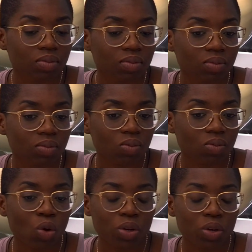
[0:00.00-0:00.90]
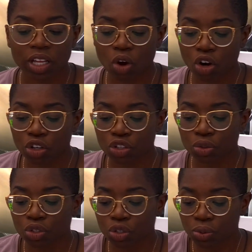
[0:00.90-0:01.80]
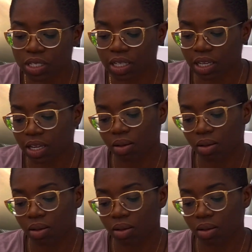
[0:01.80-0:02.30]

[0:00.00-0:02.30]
No, it's more like, are you using him